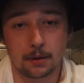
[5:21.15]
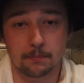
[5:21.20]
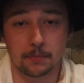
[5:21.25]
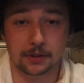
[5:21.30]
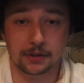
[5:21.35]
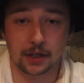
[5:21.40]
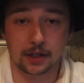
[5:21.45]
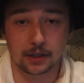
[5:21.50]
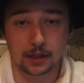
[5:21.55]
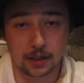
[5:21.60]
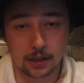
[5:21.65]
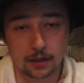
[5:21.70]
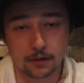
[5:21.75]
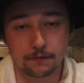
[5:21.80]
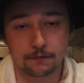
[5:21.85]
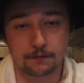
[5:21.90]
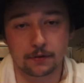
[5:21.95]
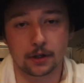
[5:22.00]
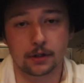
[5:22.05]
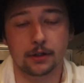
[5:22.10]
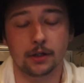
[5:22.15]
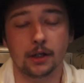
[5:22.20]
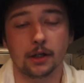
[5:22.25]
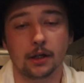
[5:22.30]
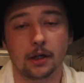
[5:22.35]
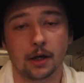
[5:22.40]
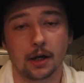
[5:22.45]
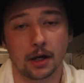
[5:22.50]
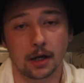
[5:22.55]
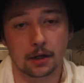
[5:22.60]
but they needed
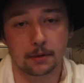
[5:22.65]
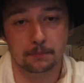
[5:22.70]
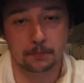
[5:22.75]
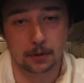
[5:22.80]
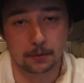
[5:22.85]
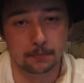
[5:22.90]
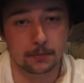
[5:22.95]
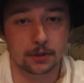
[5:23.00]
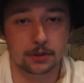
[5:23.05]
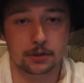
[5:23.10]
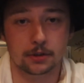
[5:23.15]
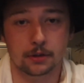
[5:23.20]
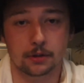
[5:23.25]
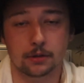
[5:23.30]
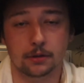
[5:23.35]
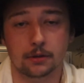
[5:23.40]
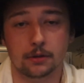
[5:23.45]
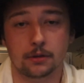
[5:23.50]
funding and permission.